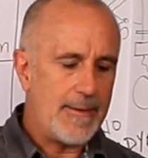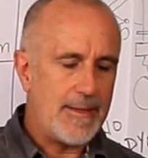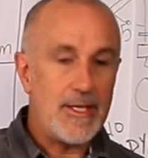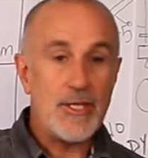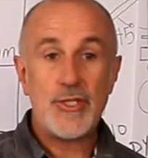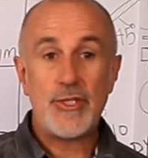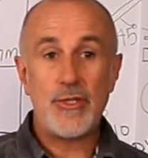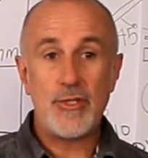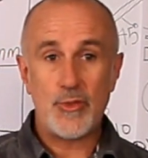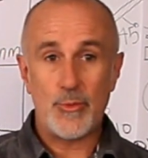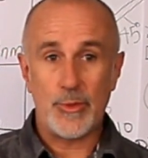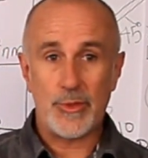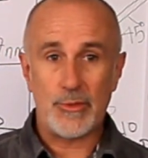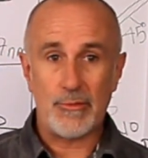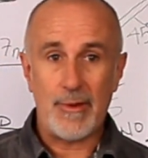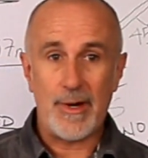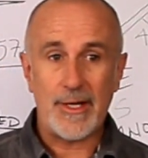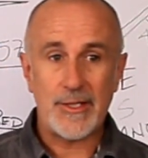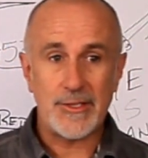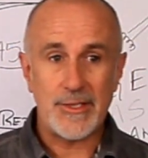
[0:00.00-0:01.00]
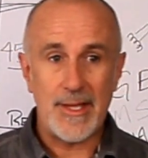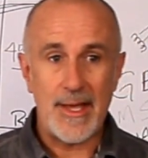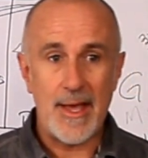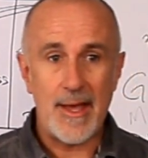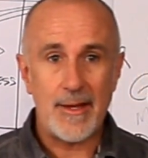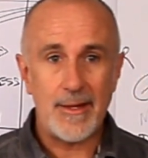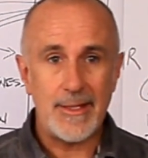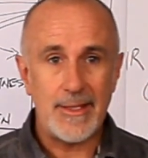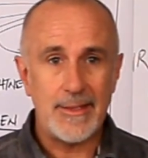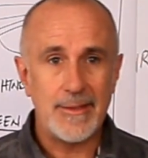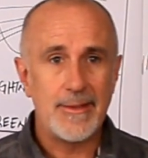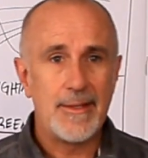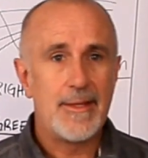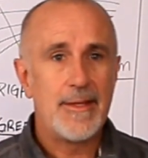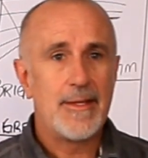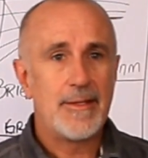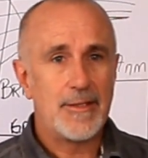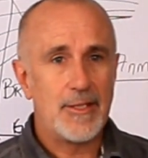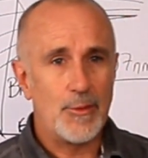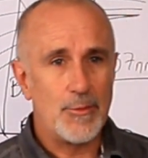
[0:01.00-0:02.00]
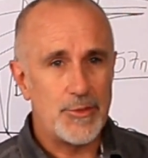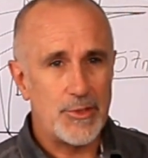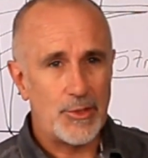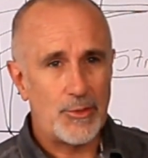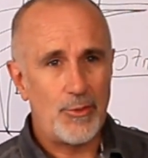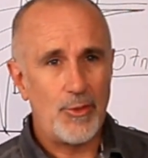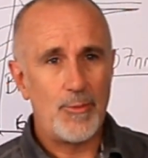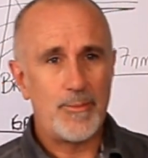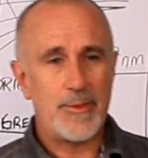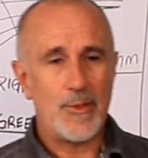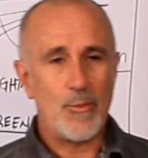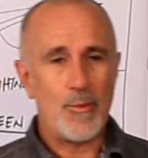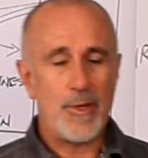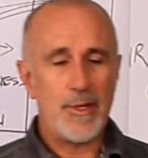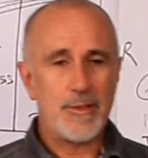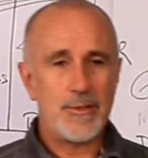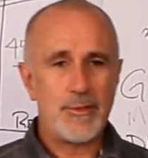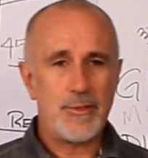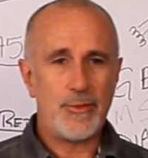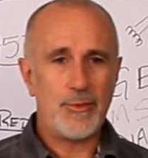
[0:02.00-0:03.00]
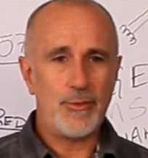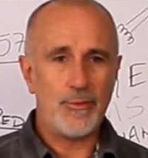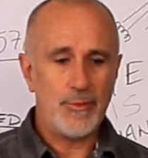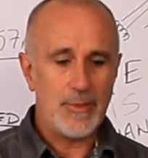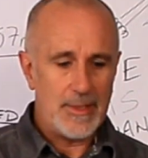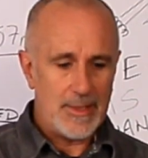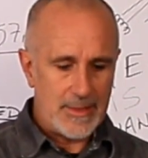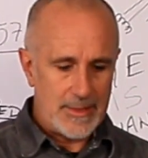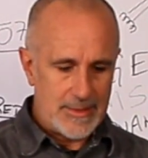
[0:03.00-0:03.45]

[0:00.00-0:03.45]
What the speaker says: issues with directionality, there was a group that wanted to